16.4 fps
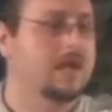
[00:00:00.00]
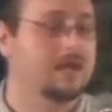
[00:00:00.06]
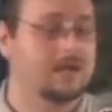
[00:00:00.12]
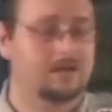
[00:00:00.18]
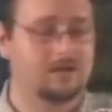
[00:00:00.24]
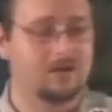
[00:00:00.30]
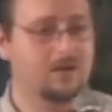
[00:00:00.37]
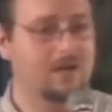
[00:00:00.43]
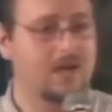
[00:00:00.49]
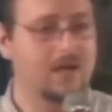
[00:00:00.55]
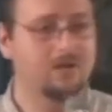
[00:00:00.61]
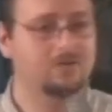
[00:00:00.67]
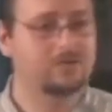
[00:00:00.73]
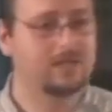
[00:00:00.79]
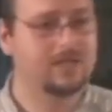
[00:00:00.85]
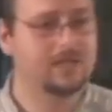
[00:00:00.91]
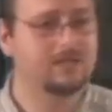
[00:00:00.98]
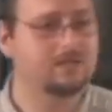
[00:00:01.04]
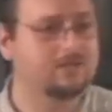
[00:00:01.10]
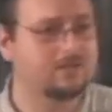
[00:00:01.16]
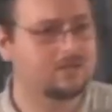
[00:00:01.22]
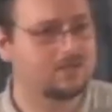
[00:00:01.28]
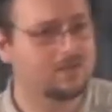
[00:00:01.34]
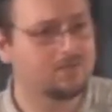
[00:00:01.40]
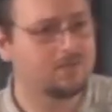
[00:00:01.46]
Had I gone out and
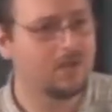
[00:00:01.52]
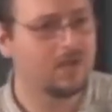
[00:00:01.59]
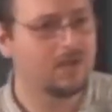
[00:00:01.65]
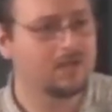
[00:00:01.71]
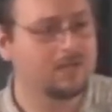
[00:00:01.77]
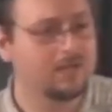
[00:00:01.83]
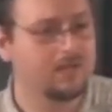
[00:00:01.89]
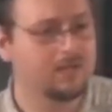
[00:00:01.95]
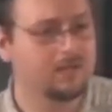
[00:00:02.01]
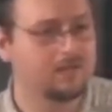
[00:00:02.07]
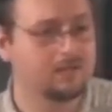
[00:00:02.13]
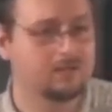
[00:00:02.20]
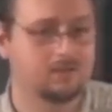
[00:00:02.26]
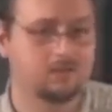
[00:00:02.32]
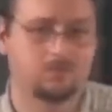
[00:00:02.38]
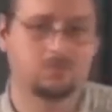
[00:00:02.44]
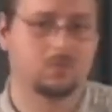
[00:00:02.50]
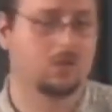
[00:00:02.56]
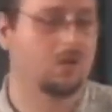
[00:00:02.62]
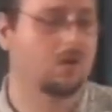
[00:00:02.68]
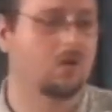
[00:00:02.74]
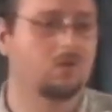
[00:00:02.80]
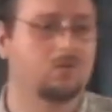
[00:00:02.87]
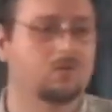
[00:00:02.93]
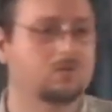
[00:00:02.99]
killed somebody?
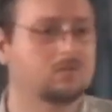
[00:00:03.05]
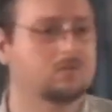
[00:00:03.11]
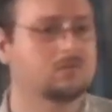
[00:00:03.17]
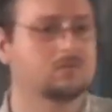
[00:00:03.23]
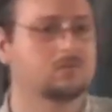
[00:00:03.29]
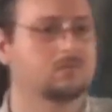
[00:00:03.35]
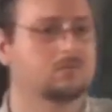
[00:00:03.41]
No.